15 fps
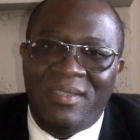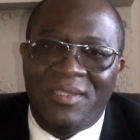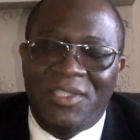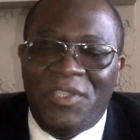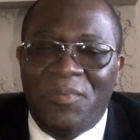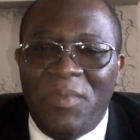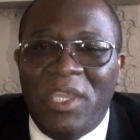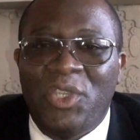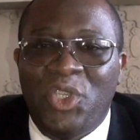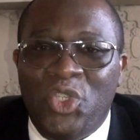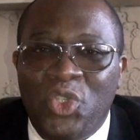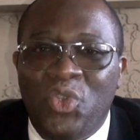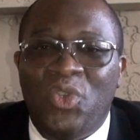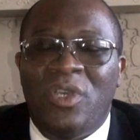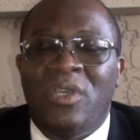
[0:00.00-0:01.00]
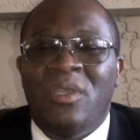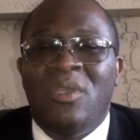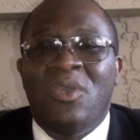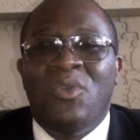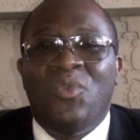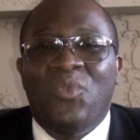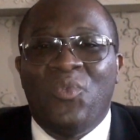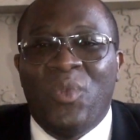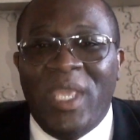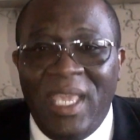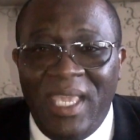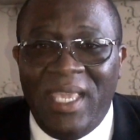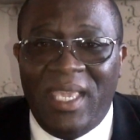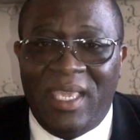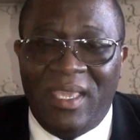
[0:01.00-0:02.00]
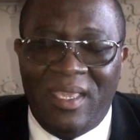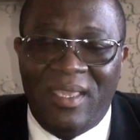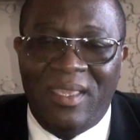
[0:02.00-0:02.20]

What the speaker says: to make sure we